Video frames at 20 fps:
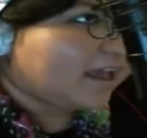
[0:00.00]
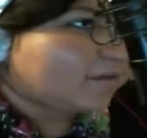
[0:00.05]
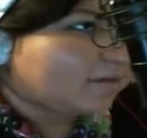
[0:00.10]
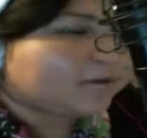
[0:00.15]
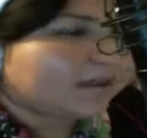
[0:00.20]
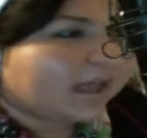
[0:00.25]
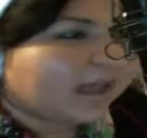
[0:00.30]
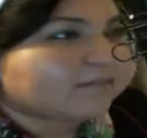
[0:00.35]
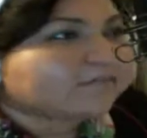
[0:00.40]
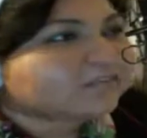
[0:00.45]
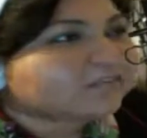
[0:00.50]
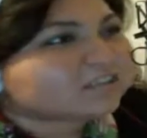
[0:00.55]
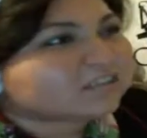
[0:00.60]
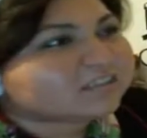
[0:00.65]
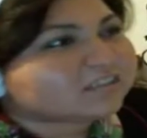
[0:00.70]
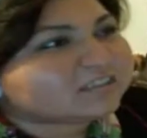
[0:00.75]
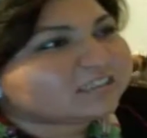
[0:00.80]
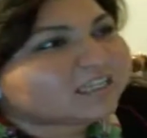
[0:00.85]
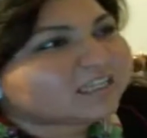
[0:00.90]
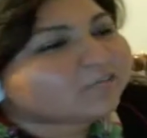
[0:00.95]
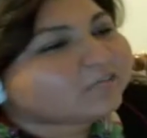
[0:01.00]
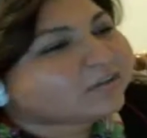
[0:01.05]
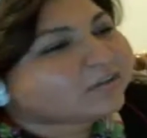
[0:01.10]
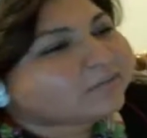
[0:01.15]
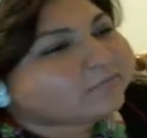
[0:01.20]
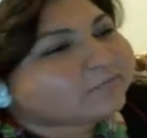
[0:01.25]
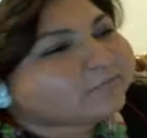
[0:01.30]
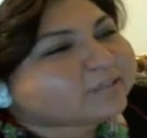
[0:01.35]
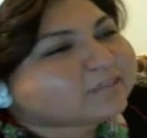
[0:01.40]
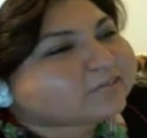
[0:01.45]
and we have to just even
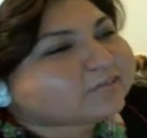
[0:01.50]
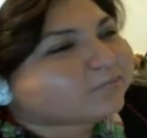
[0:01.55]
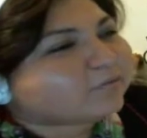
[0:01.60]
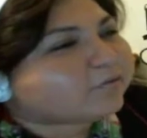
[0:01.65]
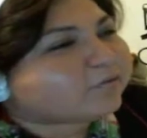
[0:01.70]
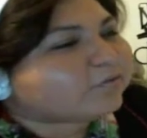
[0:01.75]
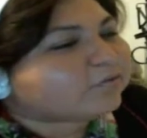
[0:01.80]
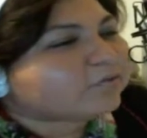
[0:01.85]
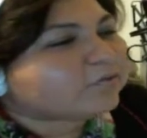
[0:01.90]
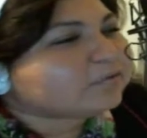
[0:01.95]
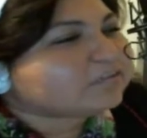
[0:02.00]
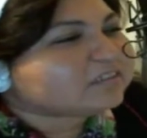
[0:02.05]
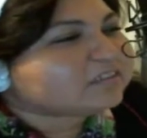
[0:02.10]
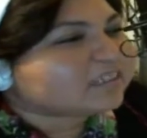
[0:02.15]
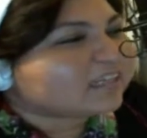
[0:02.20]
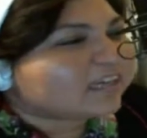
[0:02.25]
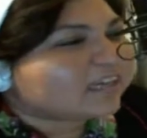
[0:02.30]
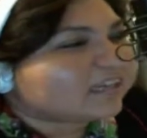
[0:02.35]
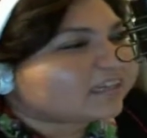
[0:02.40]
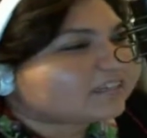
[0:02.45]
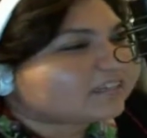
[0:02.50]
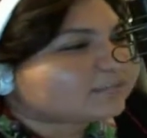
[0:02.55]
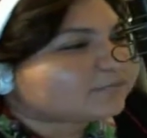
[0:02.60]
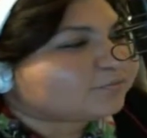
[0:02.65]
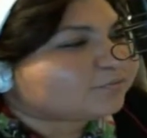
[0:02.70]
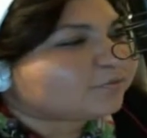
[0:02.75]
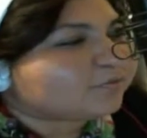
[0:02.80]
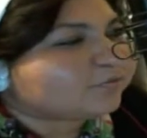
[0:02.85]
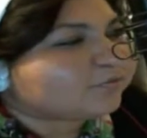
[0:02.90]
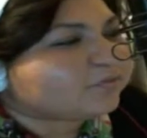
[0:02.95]
if it's for a few seconds
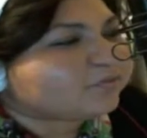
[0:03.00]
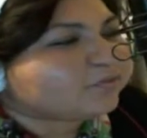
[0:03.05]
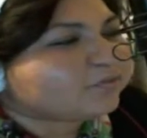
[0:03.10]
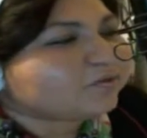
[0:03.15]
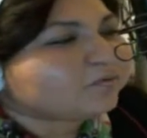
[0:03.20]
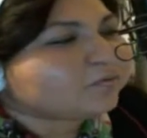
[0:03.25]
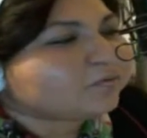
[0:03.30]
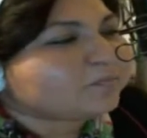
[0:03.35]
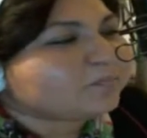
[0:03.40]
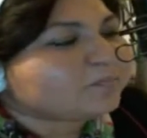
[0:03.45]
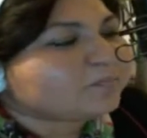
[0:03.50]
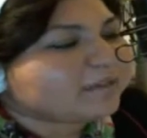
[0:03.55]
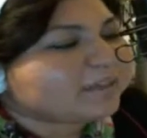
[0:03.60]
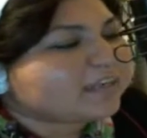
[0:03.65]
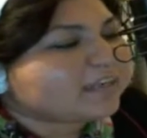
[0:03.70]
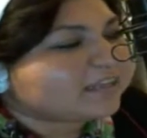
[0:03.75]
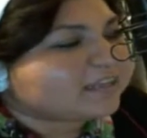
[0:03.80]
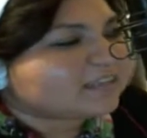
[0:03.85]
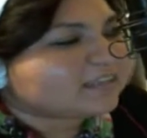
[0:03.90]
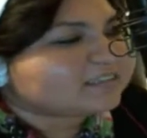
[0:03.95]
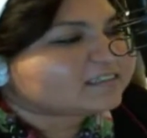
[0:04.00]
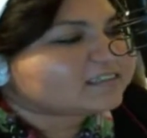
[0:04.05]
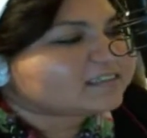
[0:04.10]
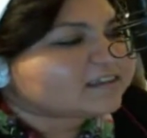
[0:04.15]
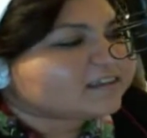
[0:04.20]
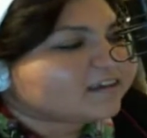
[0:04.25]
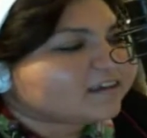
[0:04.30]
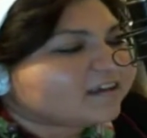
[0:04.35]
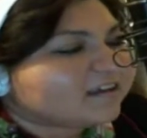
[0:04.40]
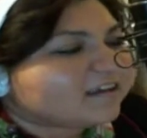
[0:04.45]
for a few minutes
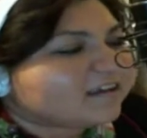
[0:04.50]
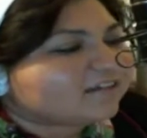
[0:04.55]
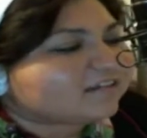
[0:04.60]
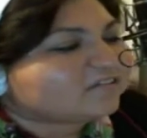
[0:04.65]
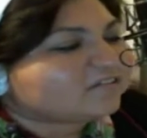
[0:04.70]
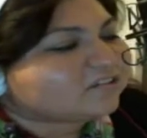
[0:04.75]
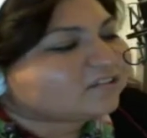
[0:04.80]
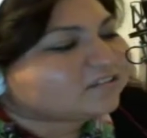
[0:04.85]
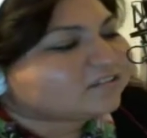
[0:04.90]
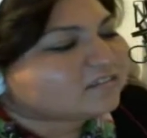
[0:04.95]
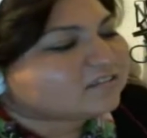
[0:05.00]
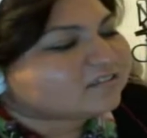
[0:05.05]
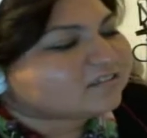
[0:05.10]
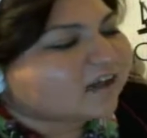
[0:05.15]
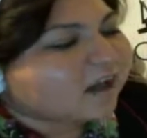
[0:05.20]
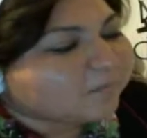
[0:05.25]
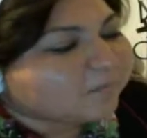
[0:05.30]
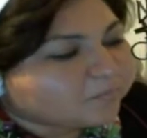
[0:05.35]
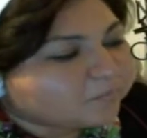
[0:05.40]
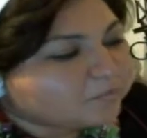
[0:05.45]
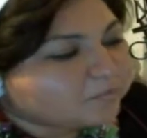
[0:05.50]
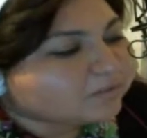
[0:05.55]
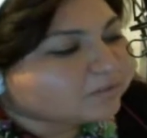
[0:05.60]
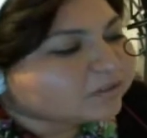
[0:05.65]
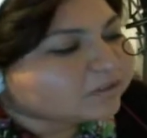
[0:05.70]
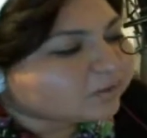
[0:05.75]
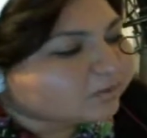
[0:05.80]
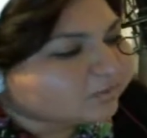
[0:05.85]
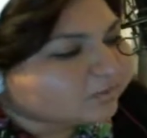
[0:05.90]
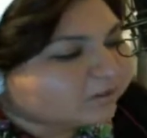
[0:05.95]
just stop what
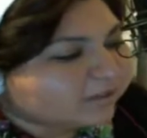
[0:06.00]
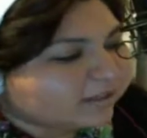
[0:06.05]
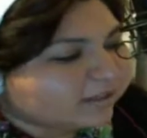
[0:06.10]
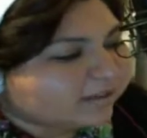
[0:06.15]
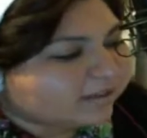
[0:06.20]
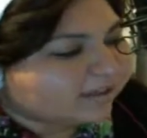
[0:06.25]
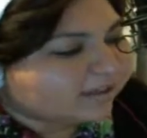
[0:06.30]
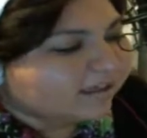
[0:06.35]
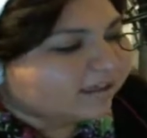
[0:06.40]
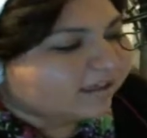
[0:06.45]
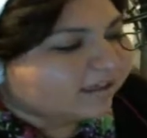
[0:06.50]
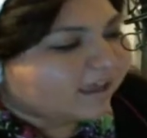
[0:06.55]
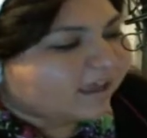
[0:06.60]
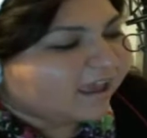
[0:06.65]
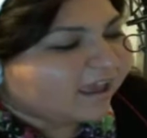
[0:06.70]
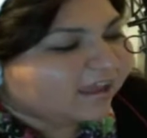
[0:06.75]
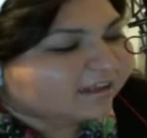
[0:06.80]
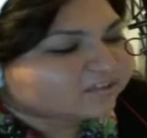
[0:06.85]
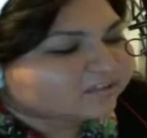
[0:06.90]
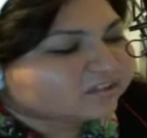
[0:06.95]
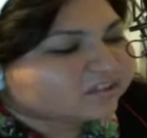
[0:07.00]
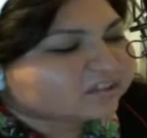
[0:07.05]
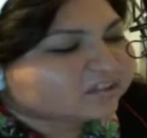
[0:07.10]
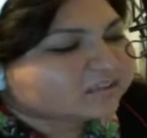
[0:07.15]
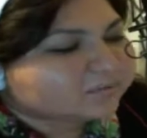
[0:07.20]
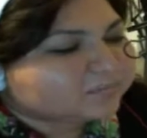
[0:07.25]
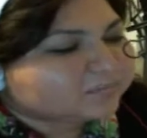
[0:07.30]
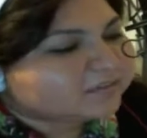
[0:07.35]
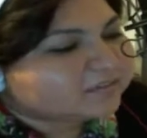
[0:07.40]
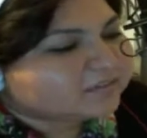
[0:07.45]
we're doing and
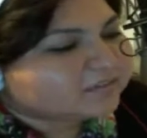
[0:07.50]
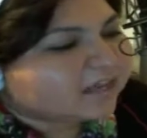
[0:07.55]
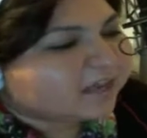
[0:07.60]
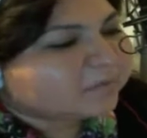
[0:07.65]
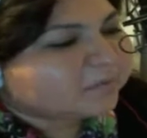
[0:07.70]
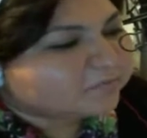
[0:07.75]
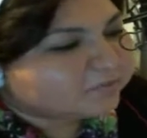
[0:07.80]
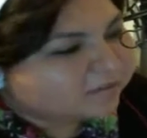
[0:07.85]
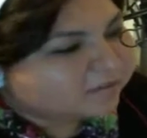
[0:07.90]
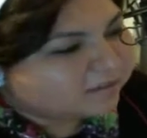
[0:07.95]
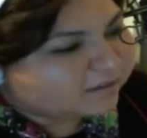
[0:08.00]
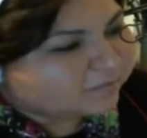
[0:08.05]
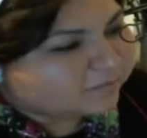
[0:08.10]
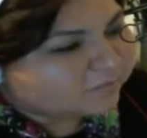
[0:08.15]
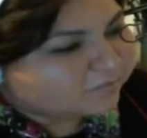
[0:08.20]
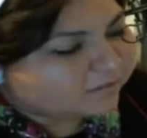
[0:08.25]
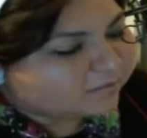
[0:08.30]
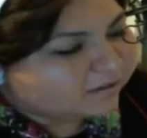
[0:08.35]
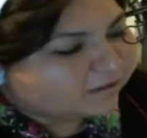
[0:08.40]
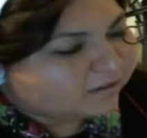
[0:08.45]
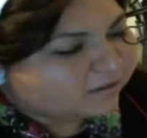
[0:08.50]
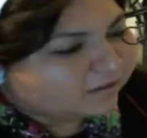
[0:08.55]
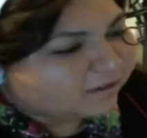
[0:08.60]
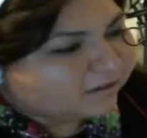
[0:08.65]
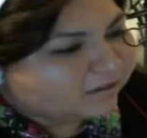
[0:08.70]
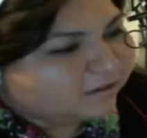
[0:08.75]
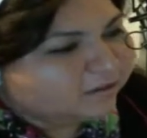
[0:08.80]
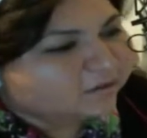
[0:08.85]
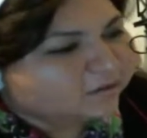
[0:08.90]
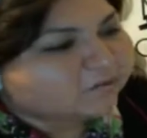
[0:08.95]
just spend time with him
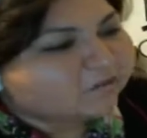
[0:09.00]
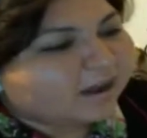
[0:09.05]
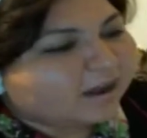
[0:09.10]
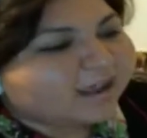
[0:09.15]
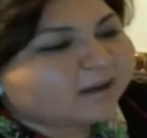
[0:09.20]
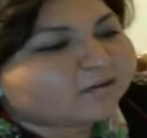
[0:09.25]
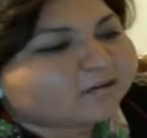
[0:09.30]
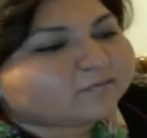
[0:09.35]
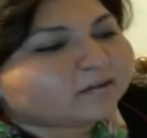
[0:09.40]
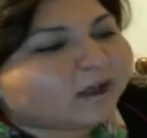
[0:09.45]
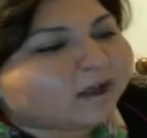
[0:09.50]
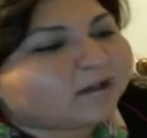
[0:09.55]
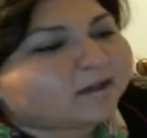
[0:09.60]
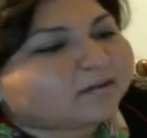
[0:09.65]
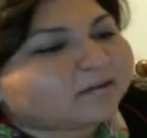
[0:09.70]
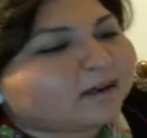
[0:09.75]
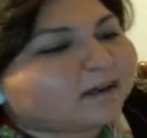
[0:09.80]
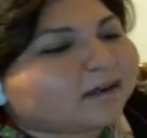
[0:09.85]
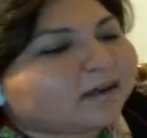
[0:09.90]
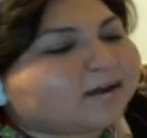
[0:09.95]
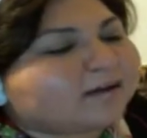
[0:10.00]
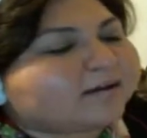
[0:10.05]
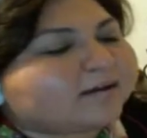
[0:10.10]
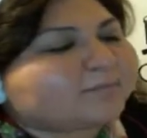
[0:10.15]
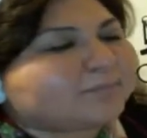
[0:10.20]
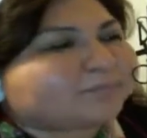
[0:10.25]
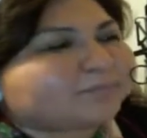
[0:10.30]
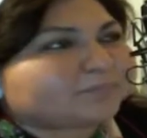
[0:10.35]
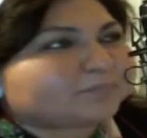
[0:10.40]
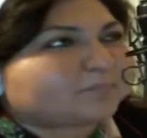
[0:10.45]
you know i i
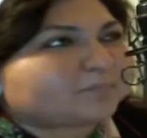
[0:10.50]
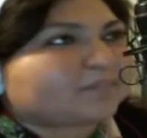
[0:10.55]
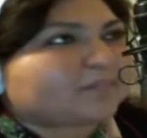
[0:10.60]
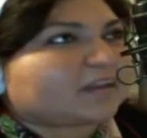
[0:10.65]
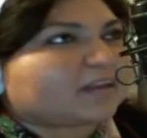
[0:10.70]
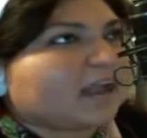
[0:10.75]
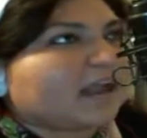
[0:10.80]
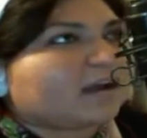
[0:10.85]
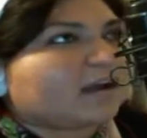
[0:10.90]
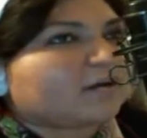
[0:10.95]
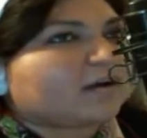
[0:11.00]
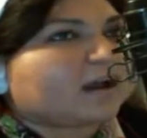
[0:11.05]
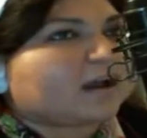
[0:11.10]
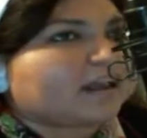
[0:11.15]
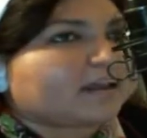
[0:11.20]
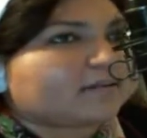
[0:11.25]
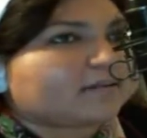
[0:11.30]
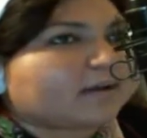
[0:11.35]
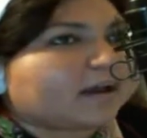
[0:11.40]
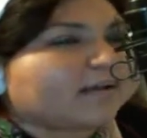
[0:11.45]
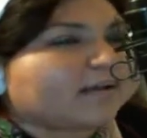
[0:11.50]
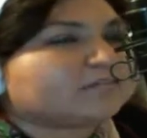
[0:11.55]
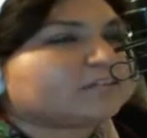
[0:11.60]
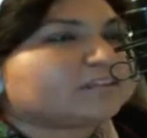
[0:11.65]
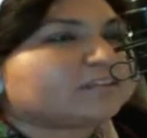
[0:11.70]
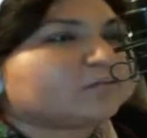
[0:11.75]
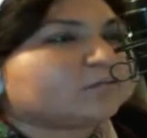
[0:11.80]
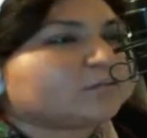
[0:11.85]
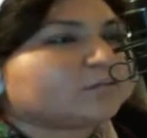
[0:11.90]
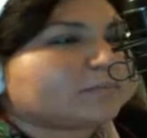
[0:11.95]
um i i've
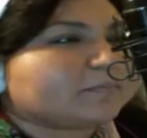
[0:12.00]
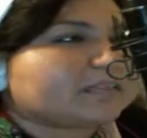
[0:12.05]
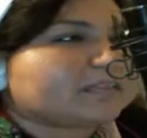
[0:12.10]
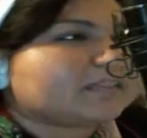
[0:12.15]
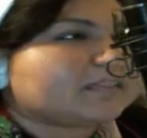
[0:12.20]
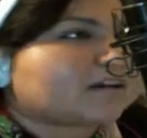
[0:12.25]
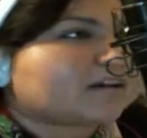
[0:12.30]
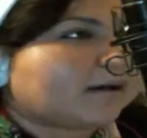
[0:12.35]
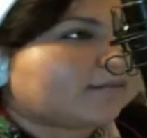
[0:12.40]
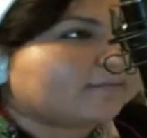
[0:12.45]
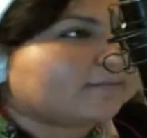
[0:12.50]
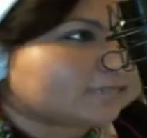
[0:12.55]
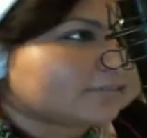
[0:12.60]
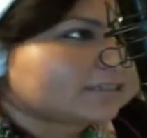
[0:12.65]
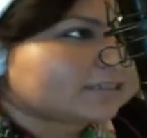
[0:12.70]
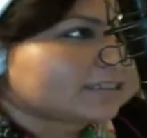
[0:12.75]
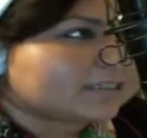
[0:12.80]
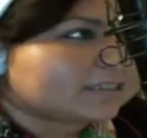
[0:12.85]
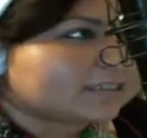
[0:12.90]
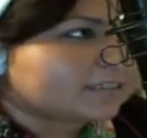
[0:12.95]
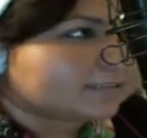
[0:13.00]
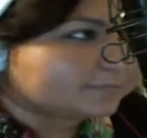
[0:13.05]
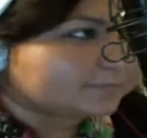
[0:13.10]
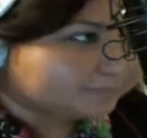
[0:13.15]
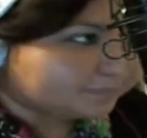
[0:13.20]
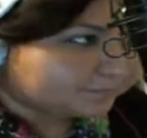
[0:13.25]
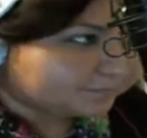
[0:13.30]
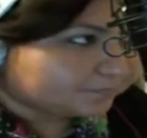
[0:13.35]
done women's conferences